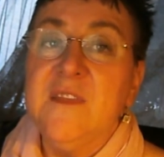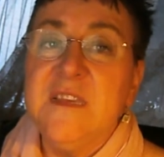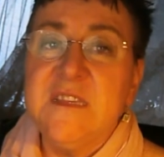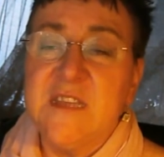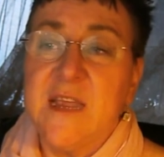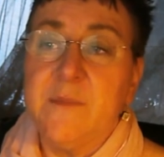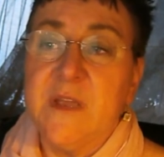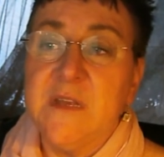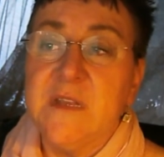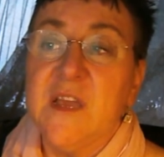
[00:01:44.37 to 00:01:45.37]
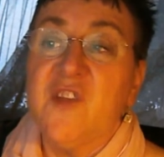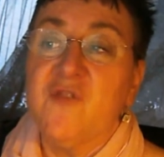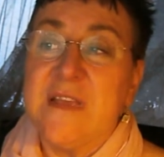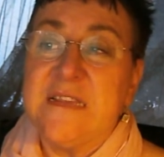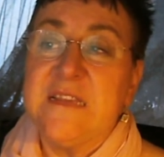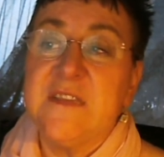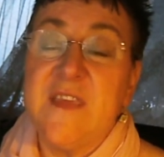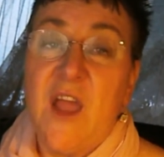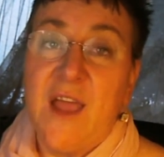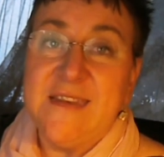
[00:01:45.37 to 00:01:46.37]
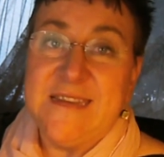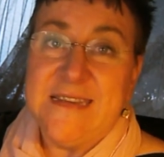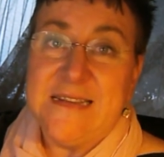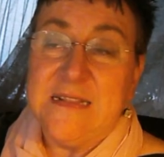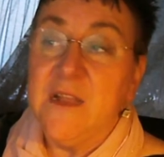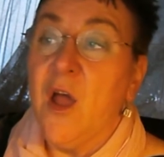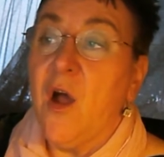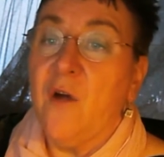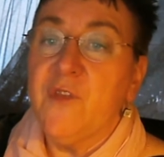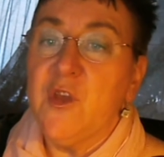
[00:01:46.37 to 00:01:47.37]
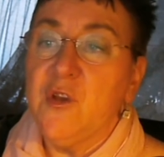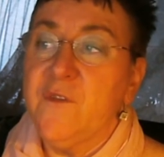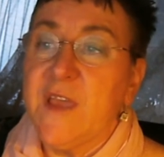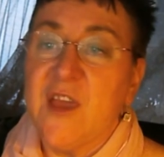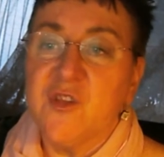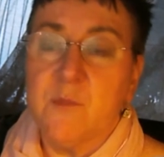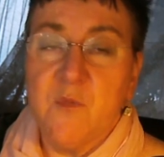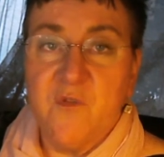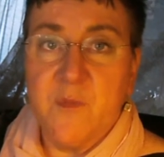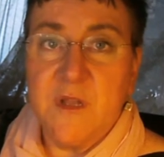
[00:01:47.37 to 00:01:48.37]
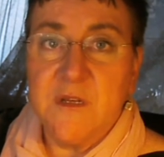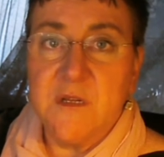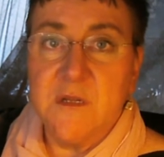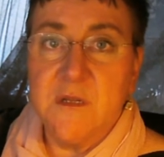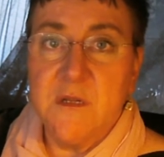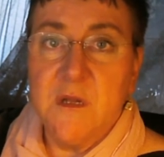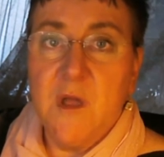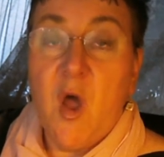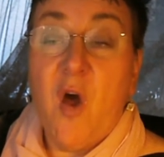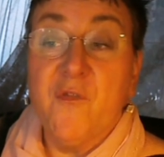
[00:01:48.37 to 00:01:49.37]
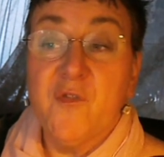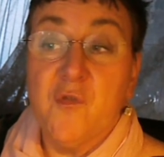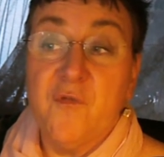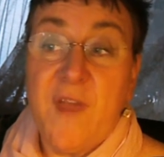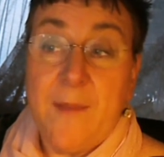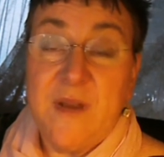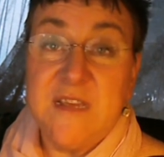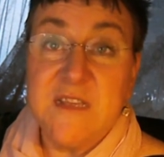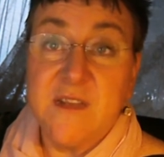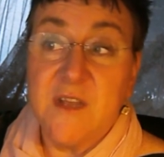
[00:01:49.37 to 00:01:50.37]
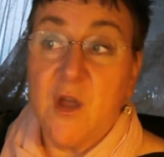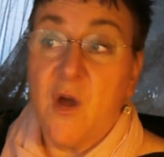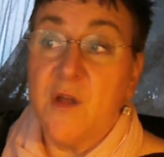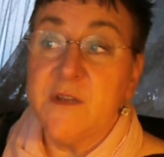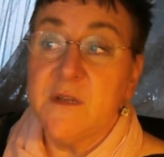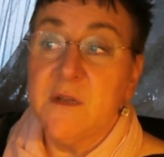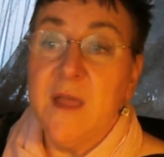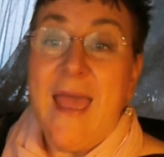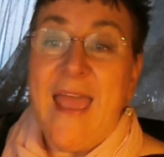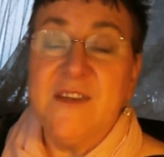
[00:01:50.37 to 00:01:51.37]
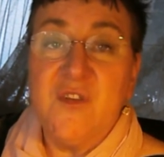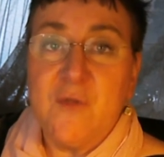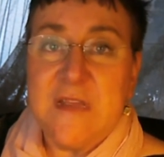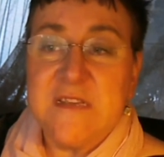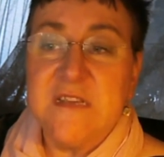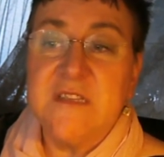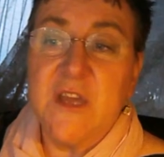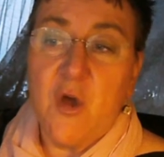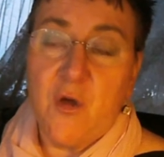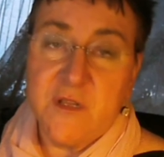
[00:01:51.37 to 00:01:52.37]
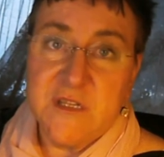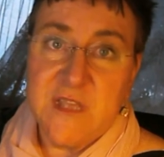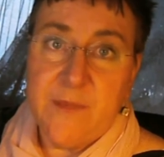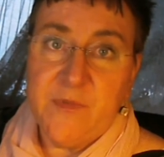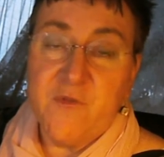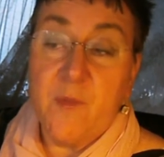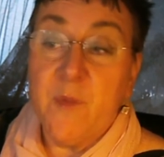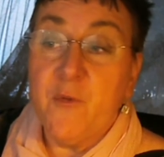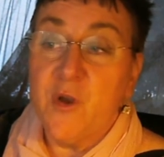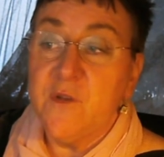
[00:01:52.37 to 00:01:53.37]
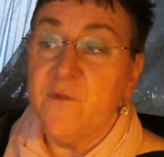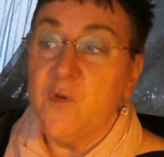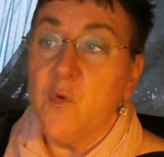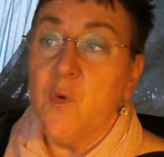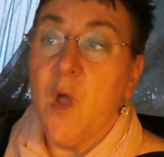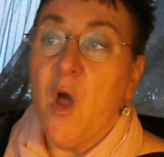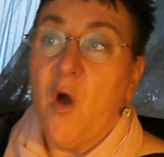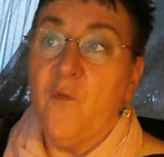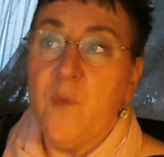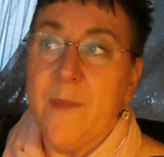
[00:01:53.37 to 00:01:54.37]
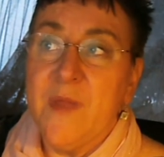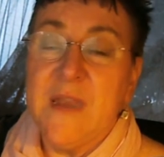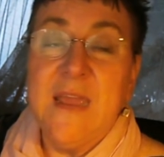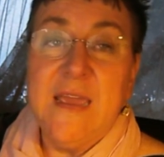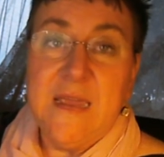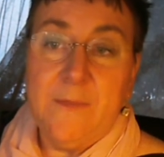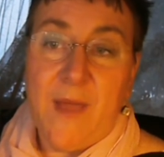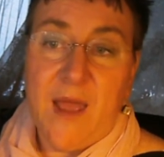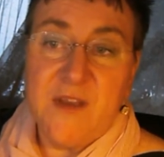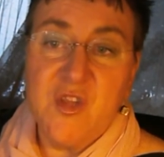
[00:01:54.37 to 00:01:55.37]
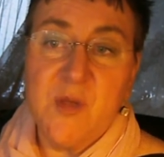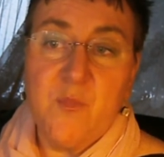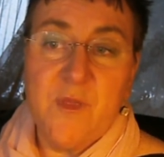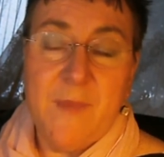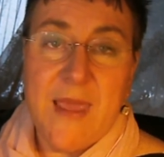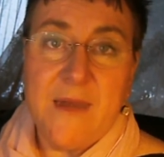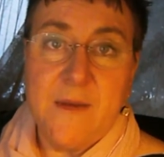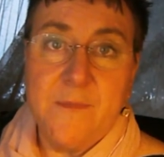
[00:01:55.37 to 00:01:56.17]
This statement addresses the ideal of the unification movement of true families under God and addresses the concept from the point of view of women in partnership with men,